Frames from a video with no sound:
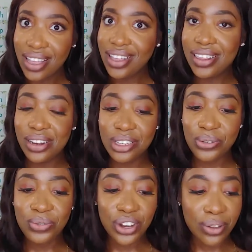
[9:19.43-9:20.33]
a little
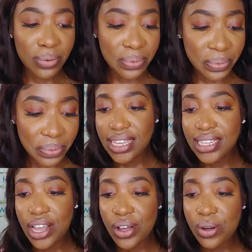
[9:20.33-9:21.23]
tip for you.
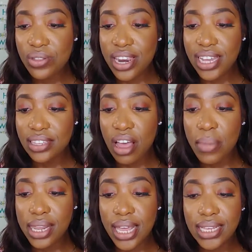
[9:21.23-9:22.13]
So the next thing on
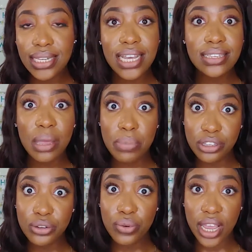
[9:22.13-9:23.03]
my list is a book
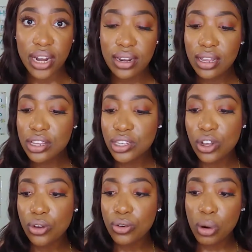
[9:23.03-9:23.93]
to read.
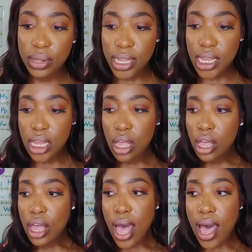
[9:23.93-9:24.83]
So normally
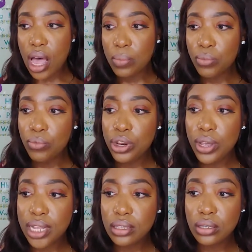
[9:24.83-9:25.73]
when you
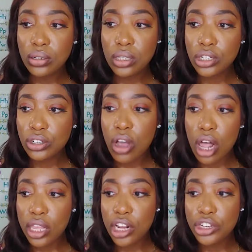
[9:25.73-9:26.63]
get to teacher's
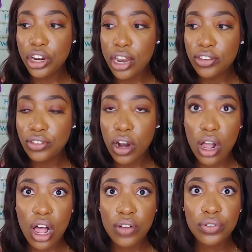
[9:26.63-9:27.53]
college, you're going to start
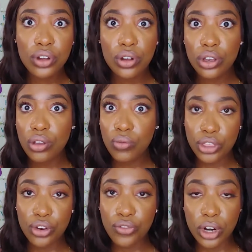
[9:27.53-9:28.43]
off
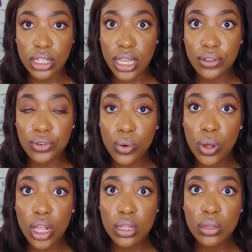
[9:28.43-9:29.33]
with your first day of
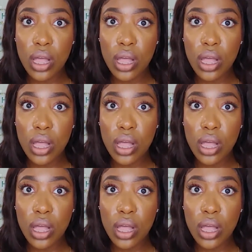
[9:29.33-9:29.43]
school